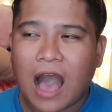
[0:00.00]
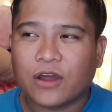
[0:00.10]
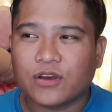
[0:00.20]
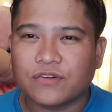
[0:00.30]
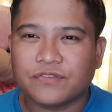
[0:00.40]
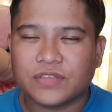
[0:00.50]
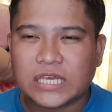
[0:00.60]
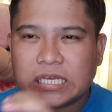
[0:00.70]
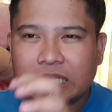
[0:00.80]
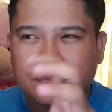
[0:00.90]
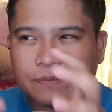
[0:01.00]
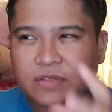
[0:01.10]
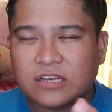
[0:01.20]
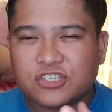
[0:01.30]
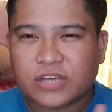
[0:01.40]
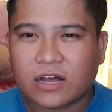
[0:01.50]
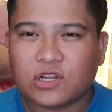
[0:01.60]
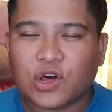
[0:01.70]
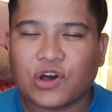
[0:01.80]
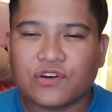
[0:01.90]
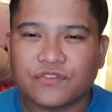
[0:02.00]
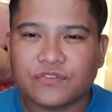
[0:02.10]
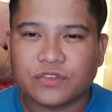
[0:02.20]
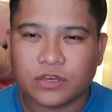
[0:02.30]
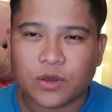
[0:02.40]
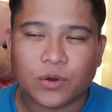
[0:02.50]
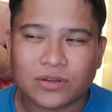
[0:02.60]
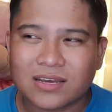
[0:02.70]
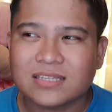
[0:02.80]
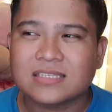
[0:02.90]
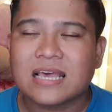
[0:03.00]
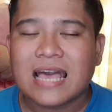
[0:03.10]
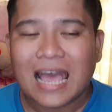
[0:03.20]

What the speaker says: out of the shell of the coconuts.